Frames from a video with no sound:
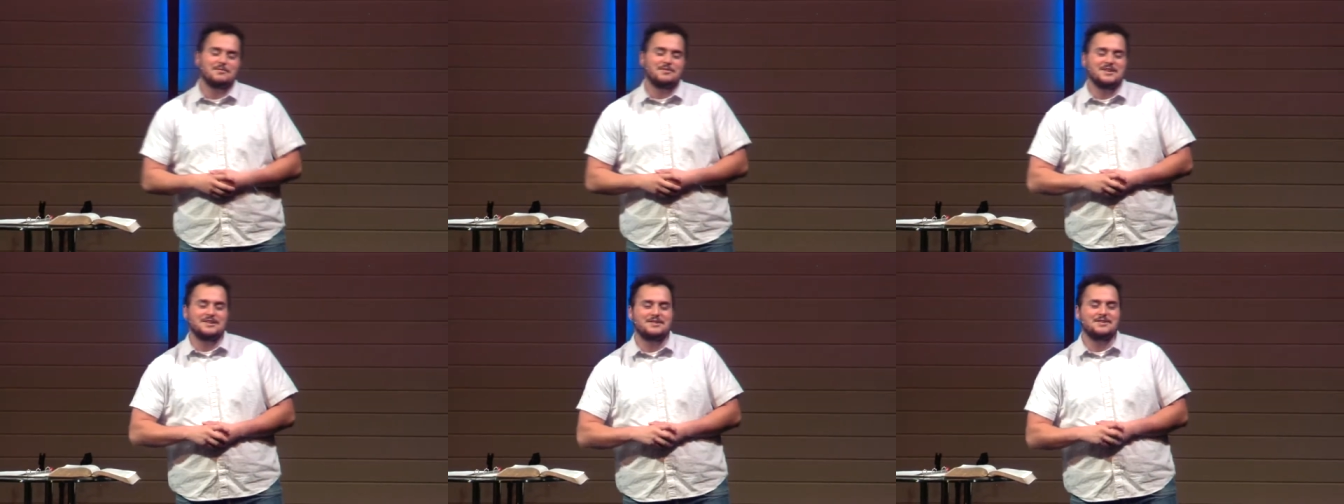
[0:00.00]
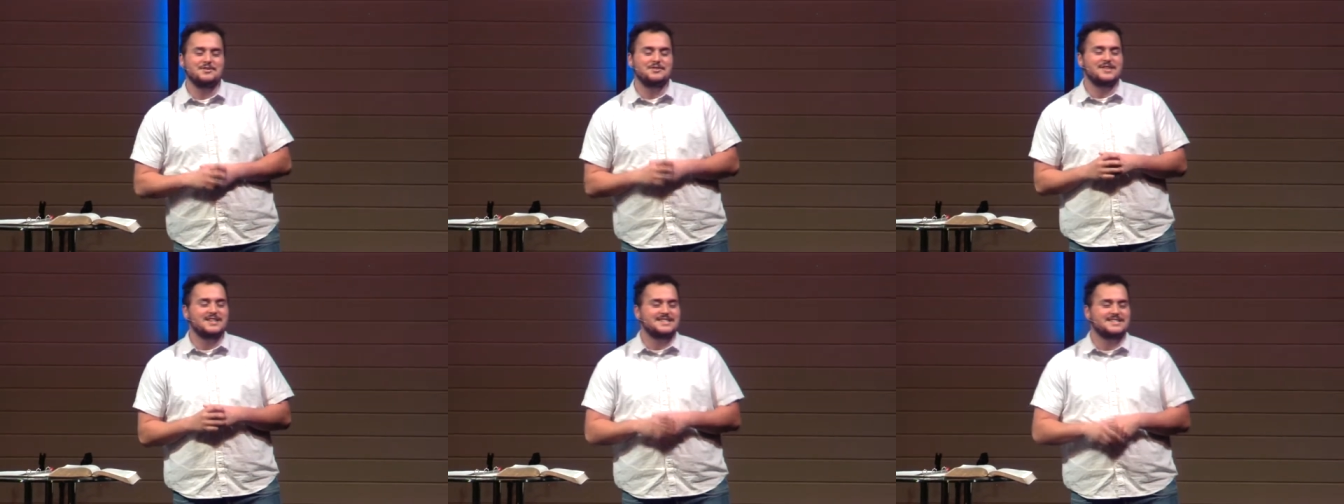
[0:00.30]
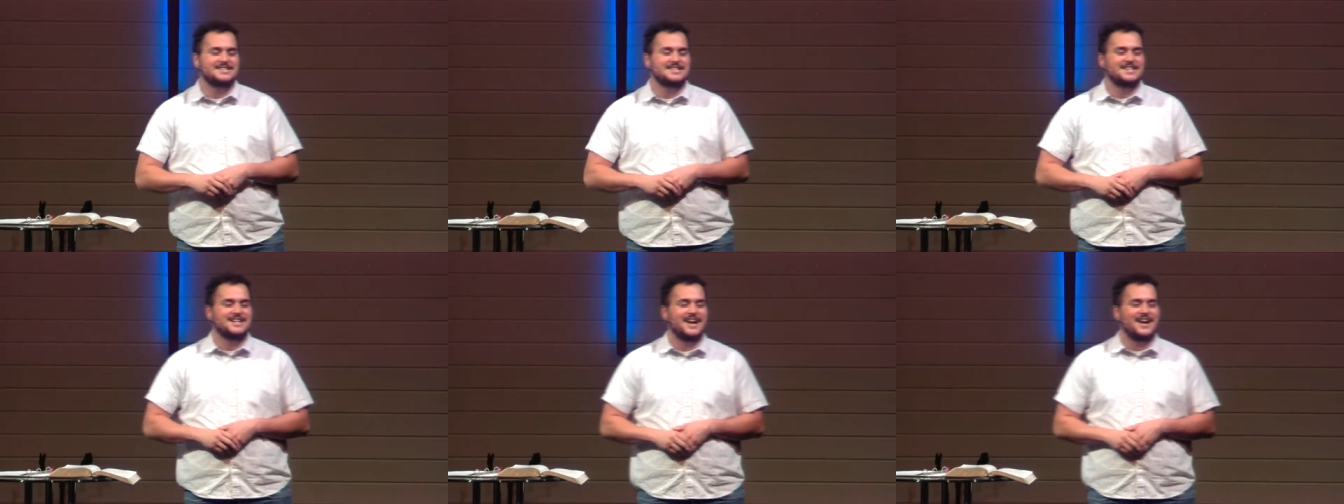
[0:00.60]
we do this
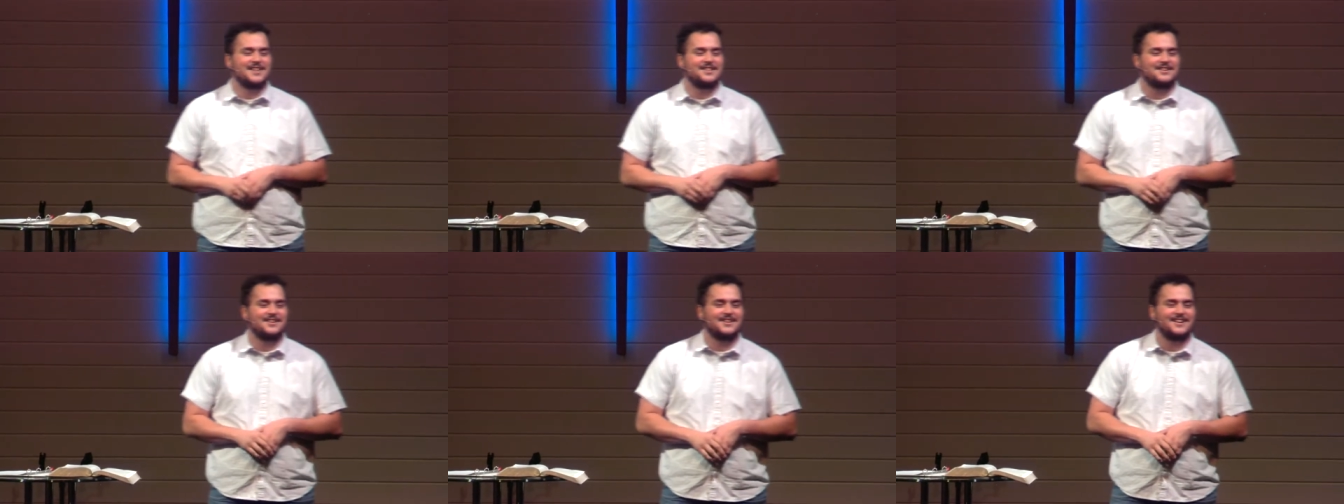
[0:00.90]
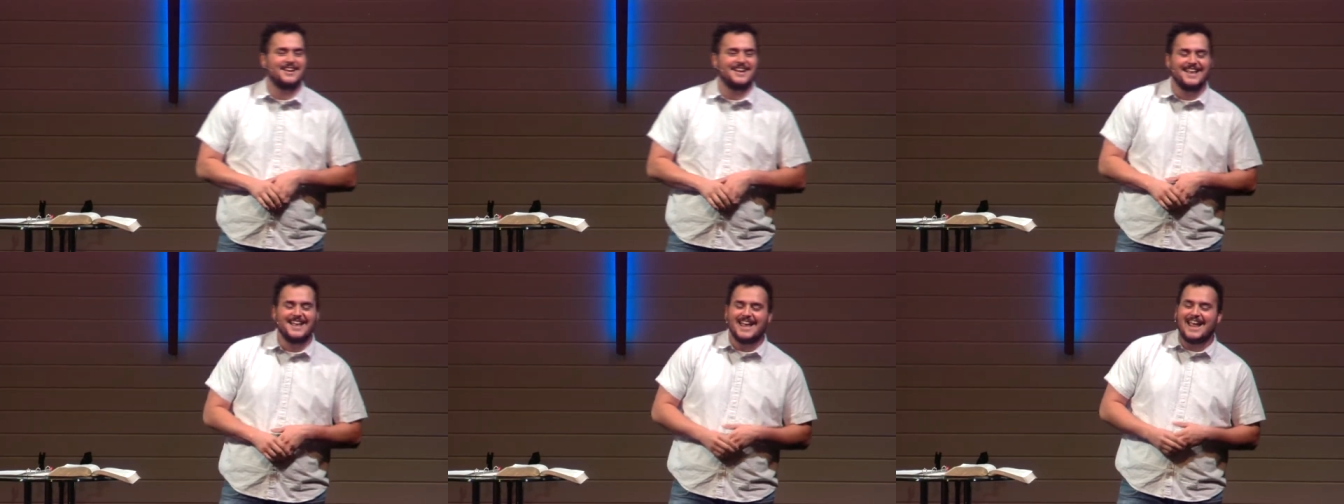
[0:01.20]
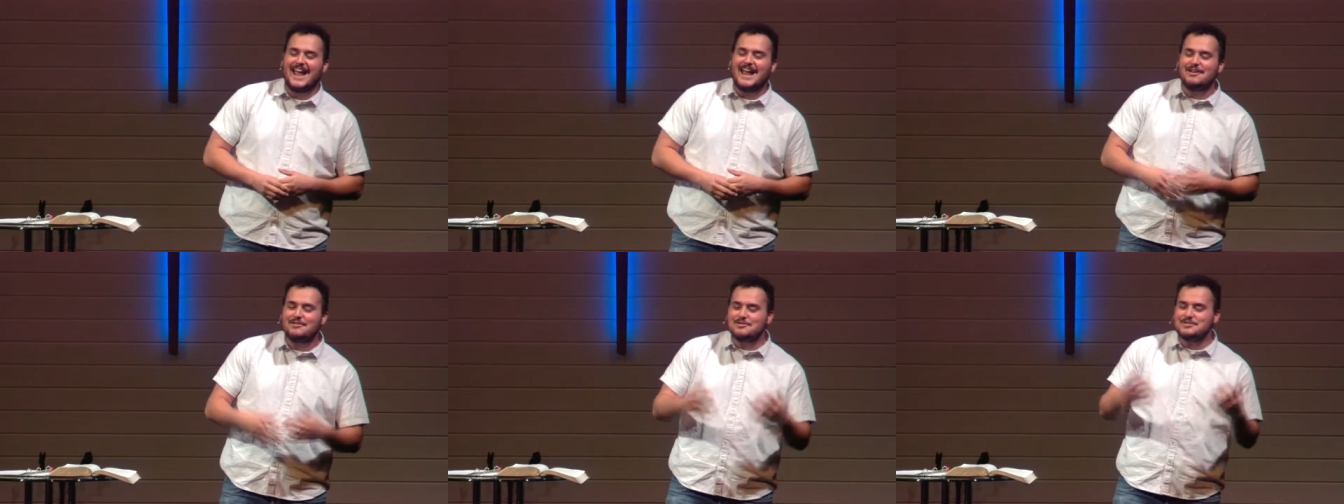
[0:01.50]
together.
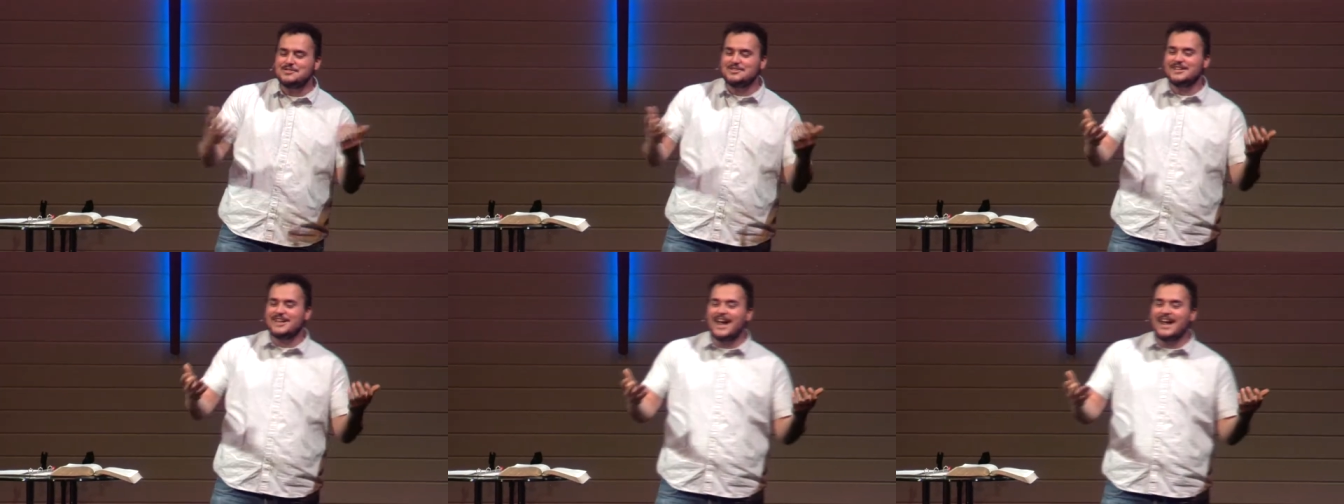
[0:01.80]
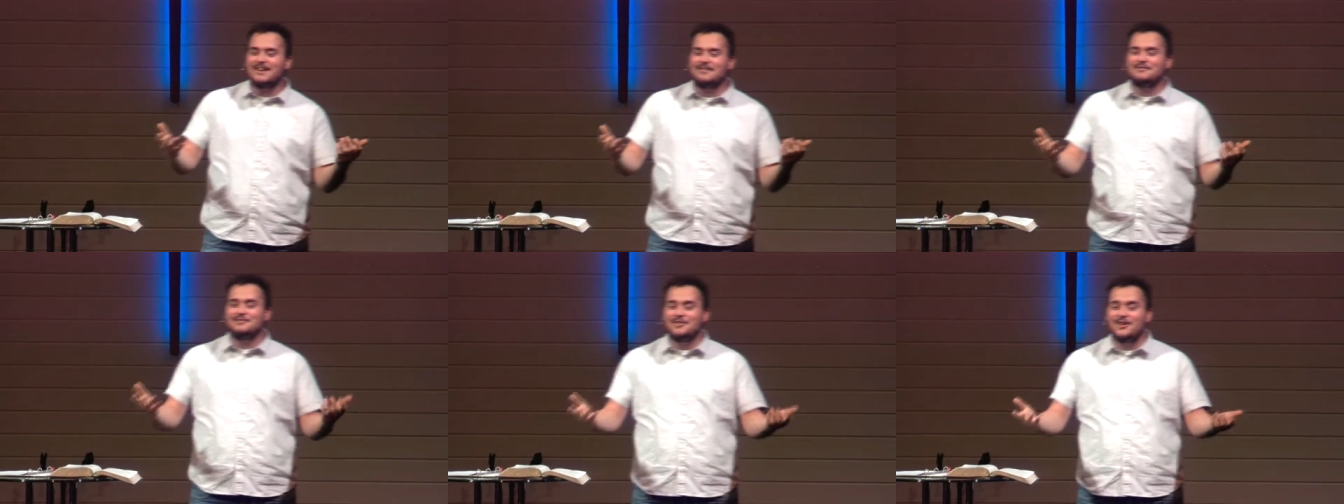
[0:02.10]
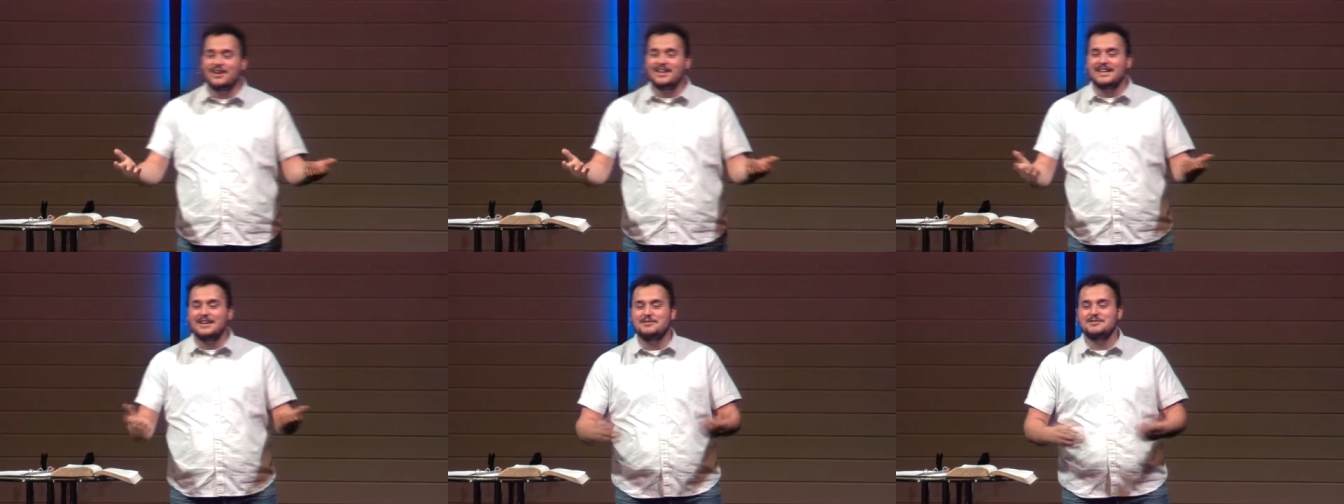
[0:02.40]
And it was kind of funny.